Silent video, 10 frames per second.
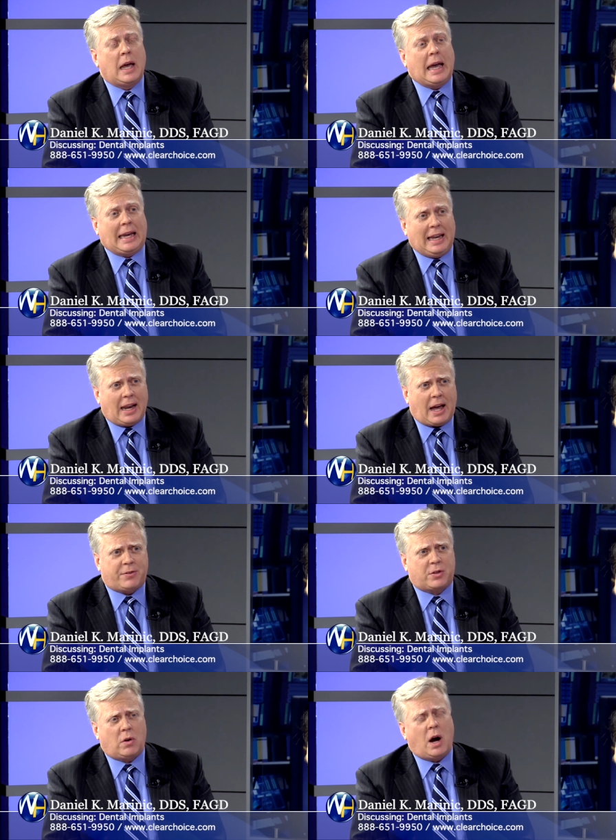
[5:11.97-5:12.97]
And he
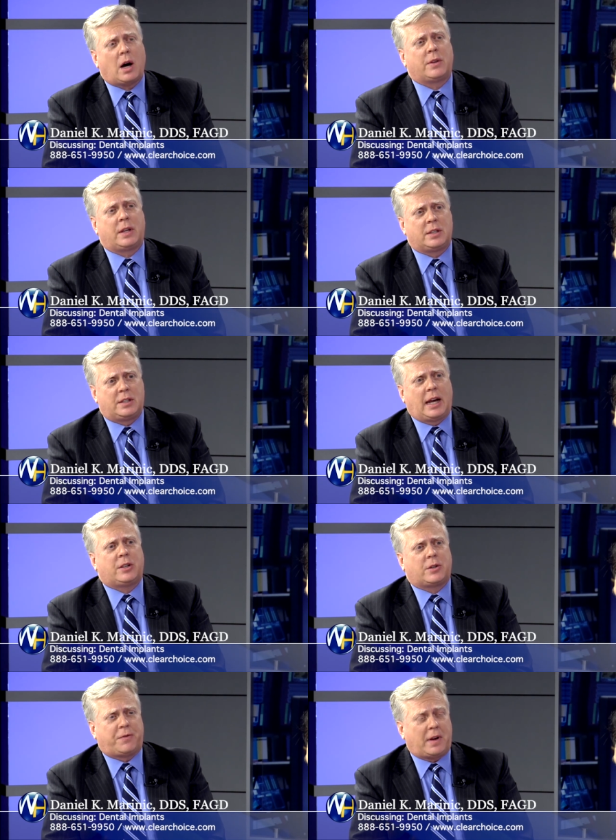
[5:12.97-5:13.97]
laughed so hard that his
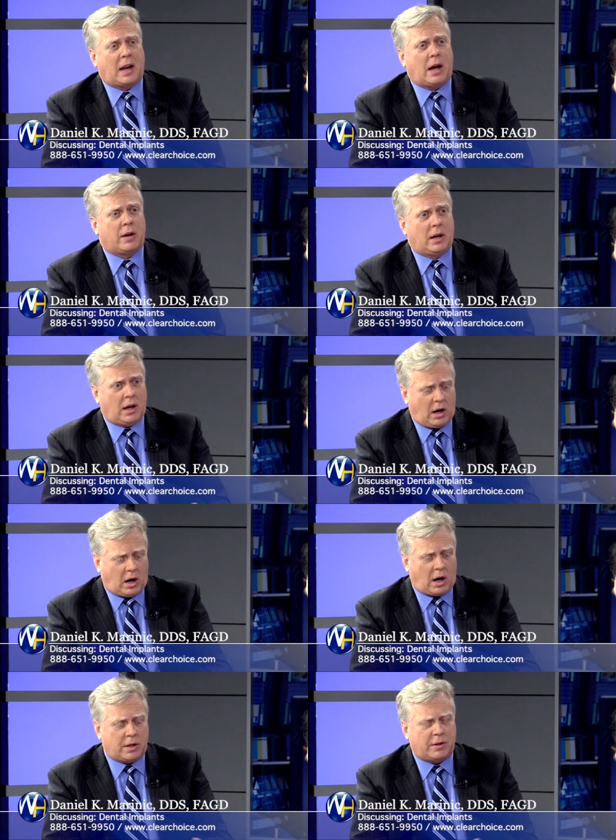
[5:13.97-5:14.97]
denture fell out on